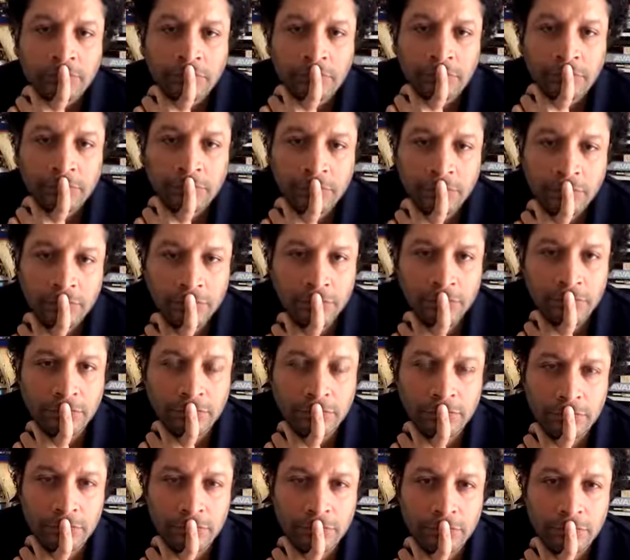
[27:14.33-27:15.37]

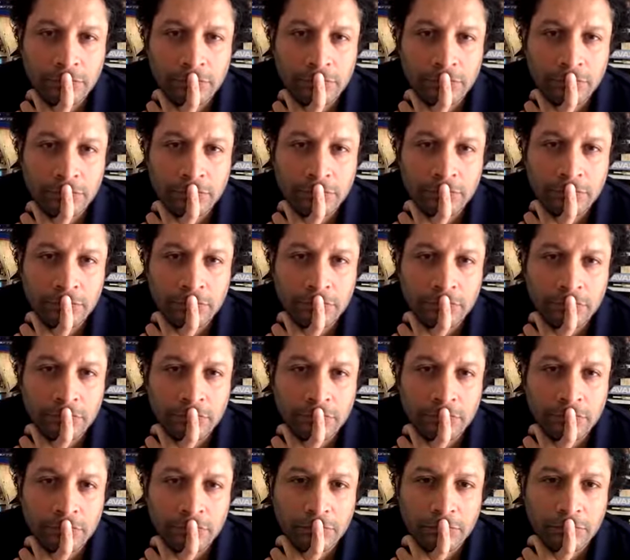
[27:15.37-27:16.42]

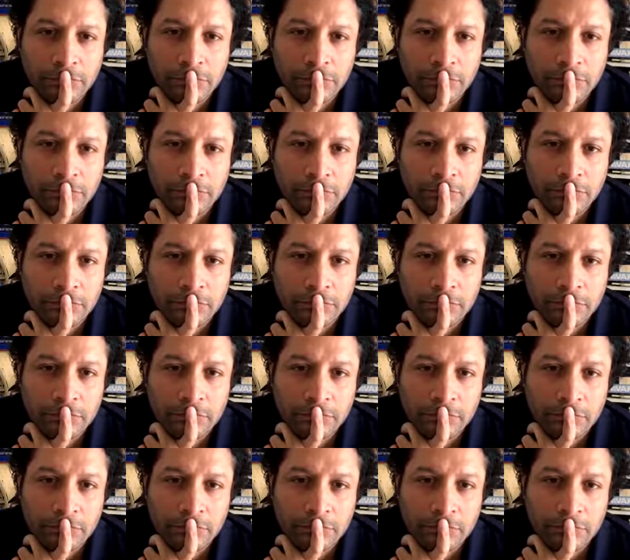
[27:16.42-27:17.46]

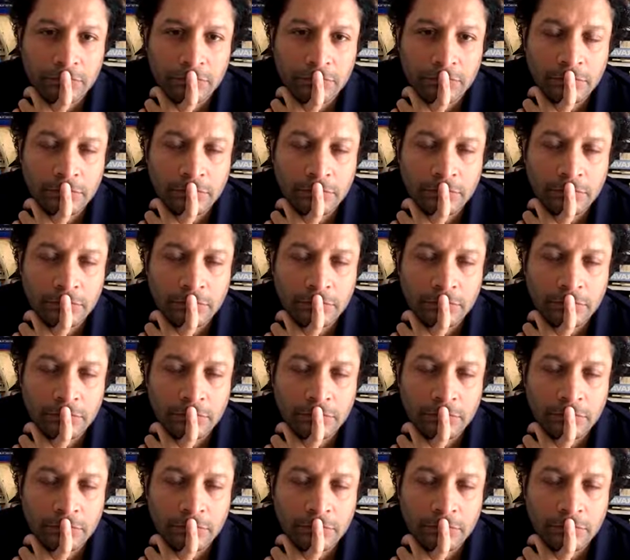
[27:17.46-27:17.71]
(not speaking)